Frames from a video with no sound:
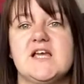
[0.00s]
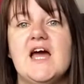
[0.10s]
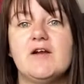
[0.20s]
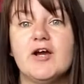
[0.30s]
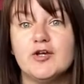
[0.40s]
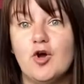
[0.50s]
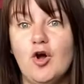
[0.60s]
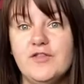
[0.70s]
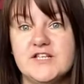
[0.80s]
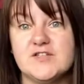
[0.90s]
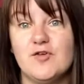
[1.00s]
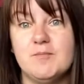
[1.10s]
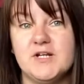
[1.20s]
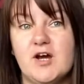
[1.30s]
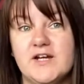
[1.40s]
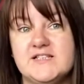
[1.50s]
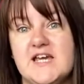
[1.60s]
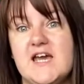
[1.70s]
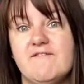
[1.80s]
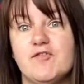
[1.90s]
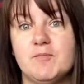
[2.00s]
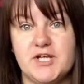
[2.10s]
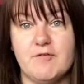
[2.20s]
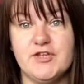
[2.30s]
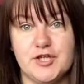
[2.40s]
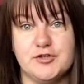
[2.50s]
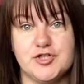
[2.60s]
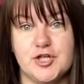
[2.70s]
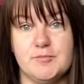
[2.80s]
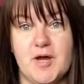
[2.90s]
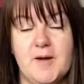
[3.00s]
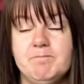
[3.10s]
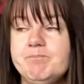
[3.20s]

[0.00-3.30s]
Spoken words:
and I got this from an idea from another YouTuber.